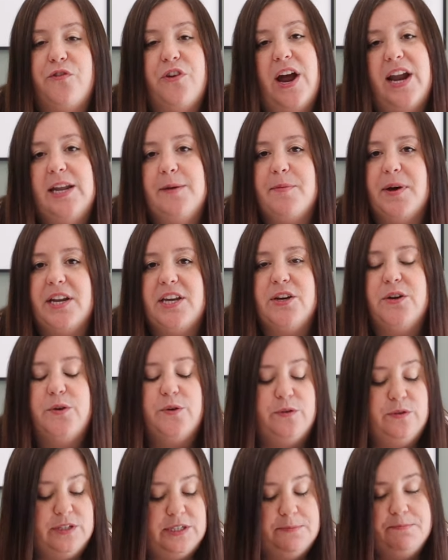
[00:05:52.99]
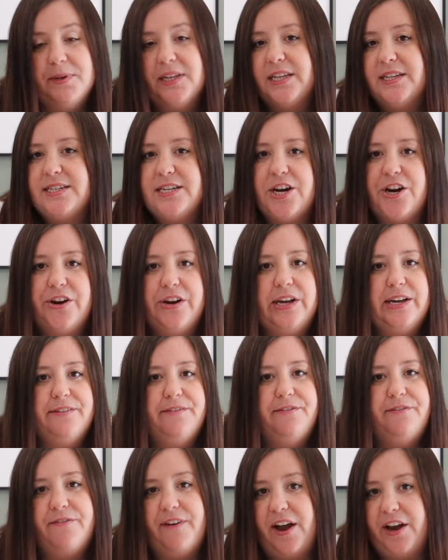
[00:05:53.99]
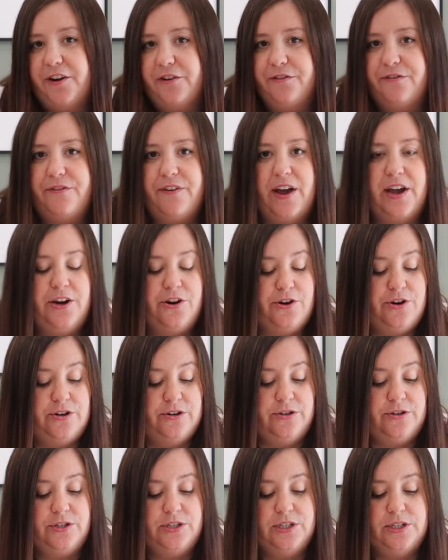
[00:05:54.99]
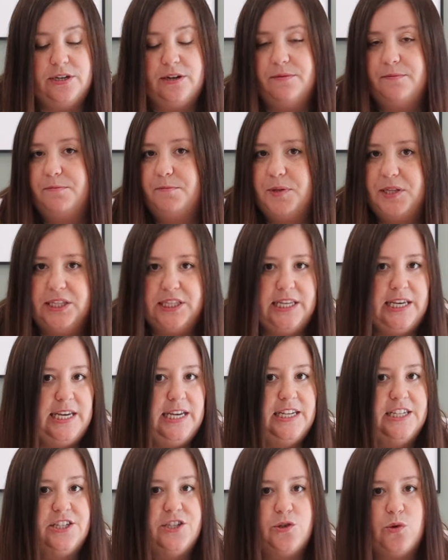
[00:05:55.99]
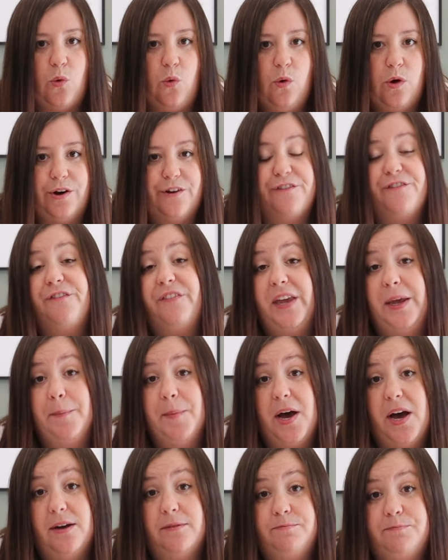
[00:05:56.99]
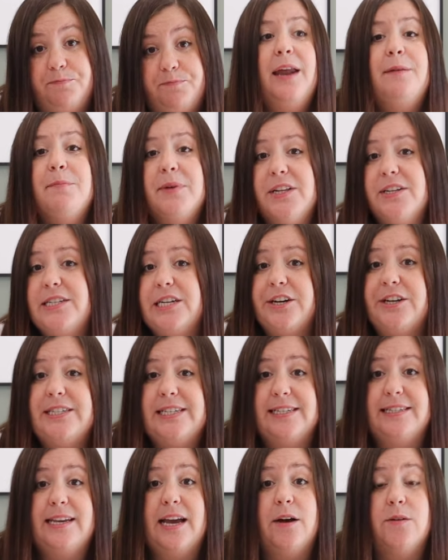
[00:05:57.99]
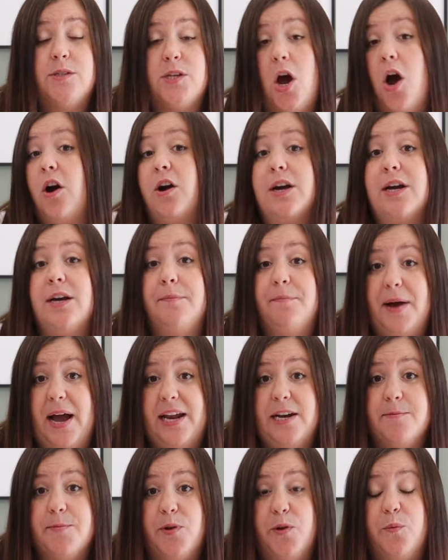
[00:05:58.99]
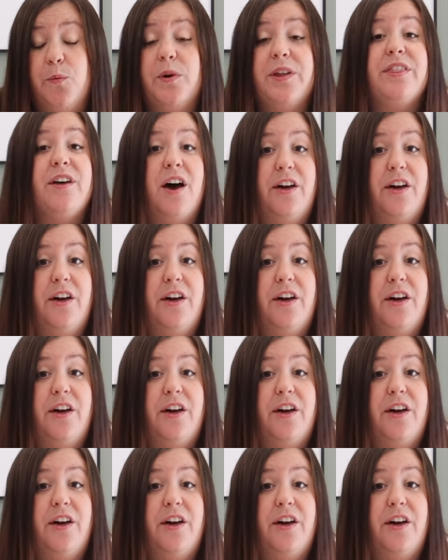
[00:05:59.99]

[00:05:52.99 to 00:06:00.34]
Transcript: for anybody who's military, firefighters, police, or FEMA. And military discounts are combinable with